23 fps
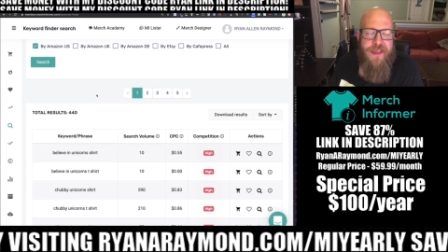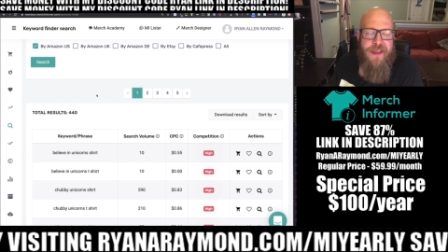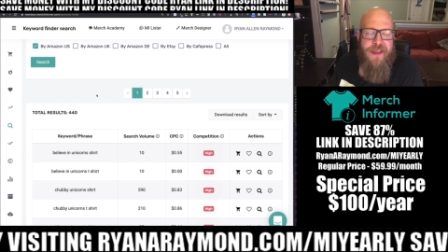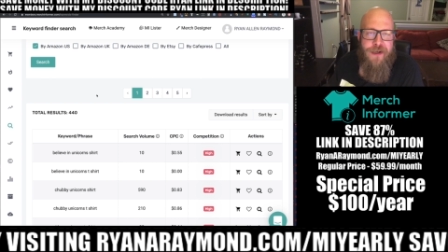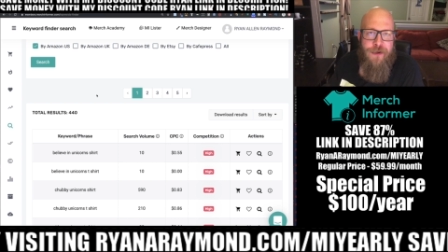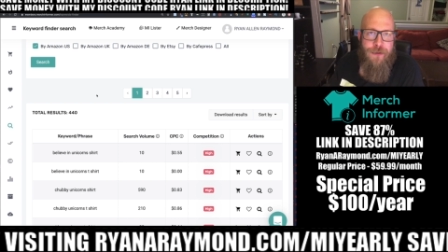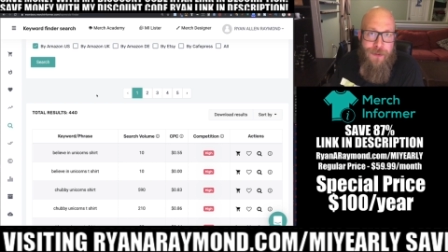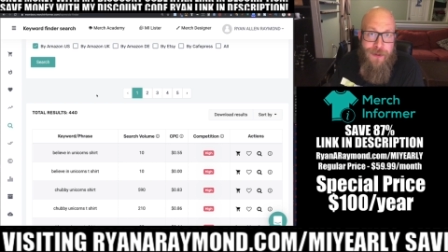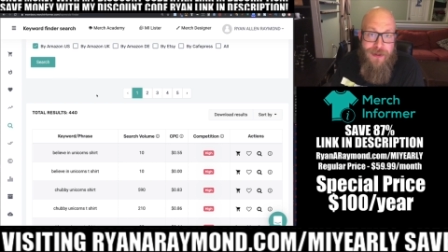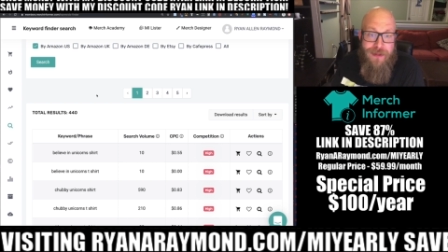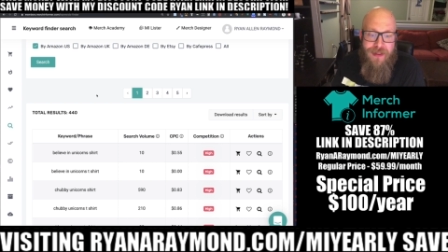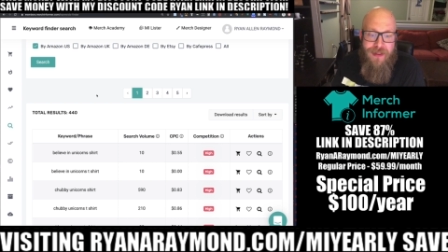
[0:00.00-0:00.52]

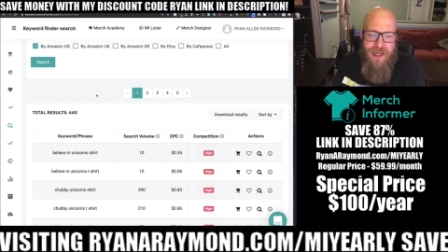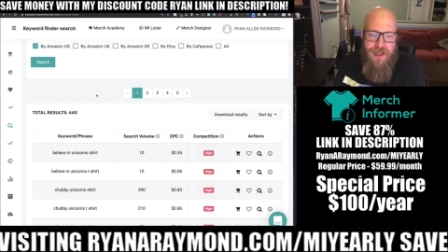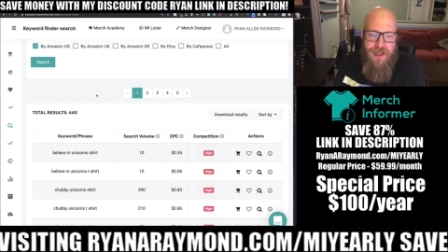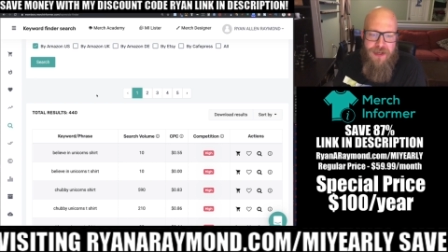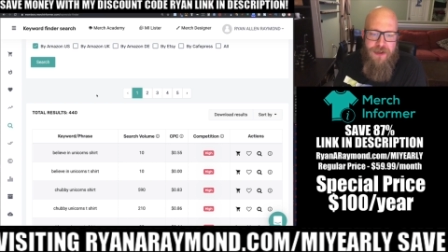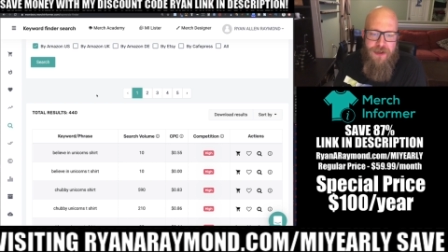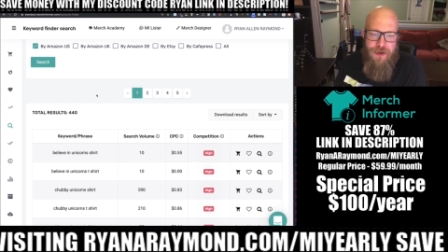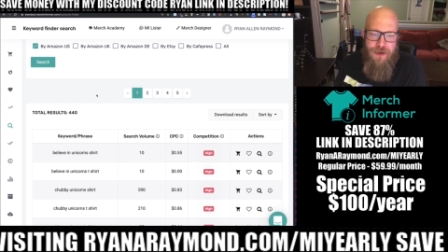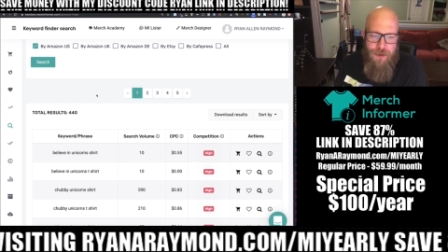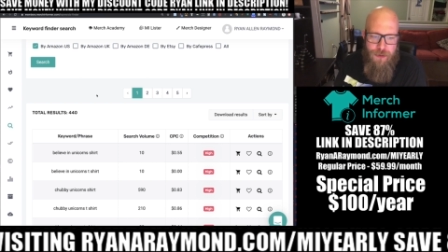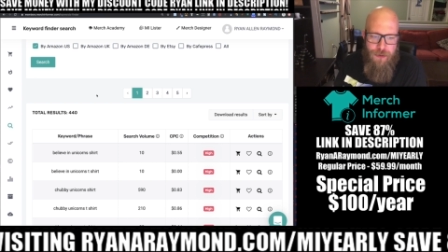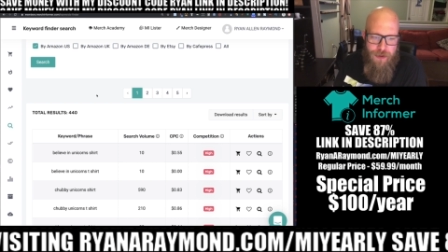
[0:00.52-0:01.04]
that are
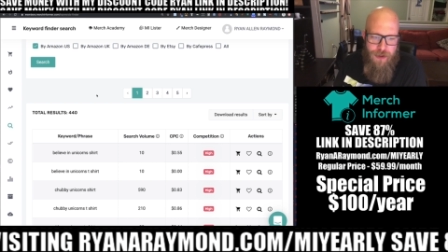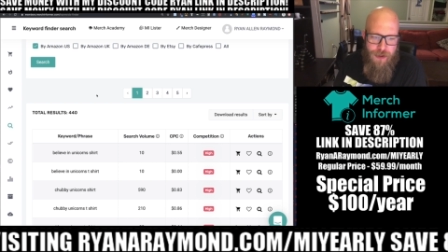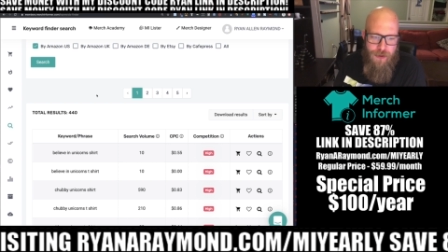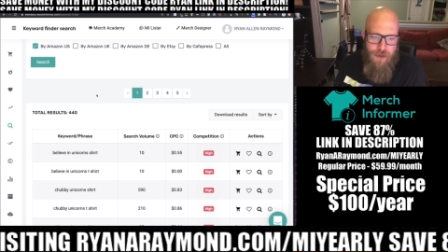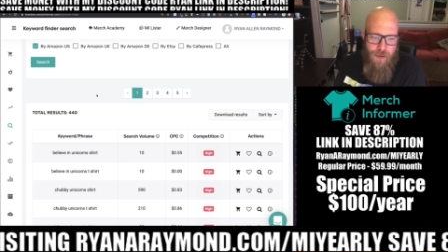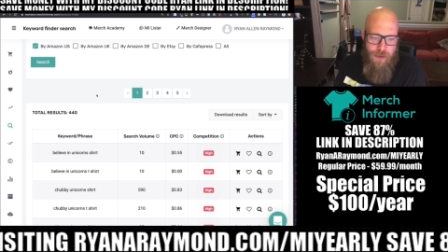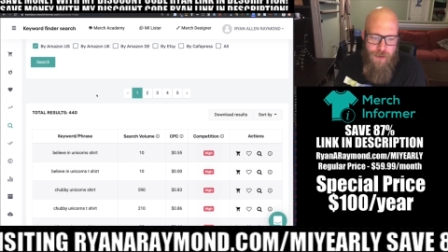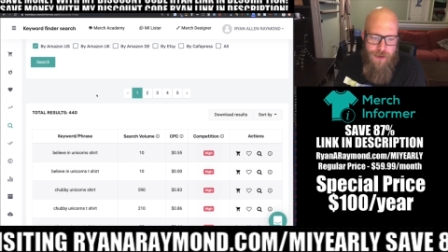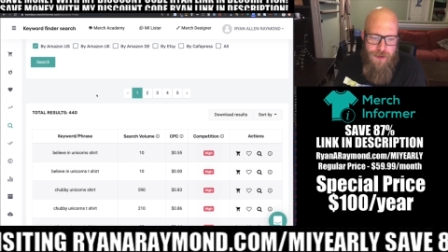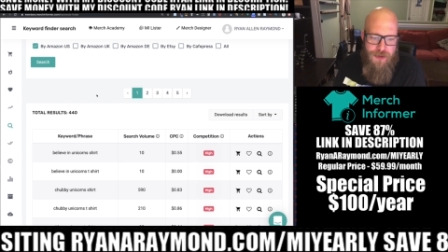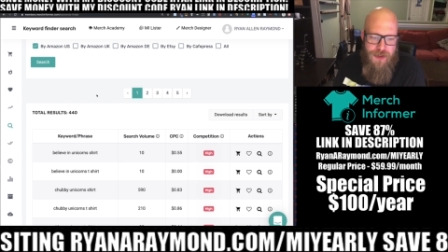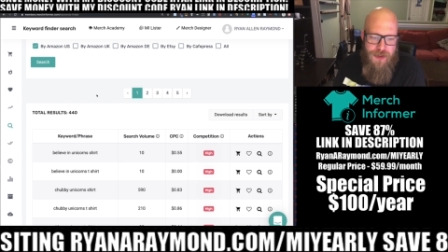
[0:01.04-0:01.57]
related to
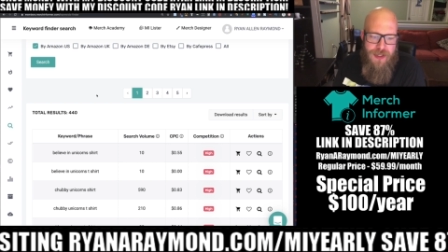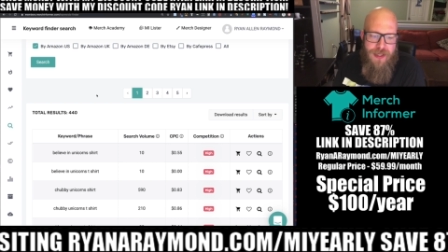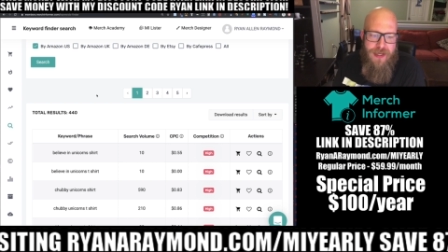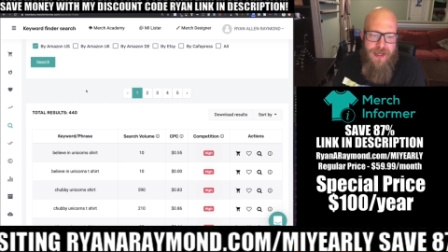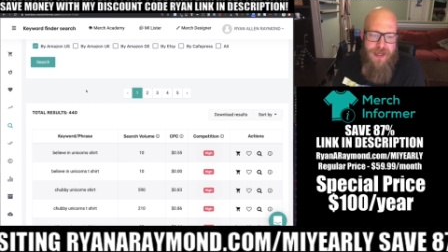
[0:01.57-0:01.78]
unicorns.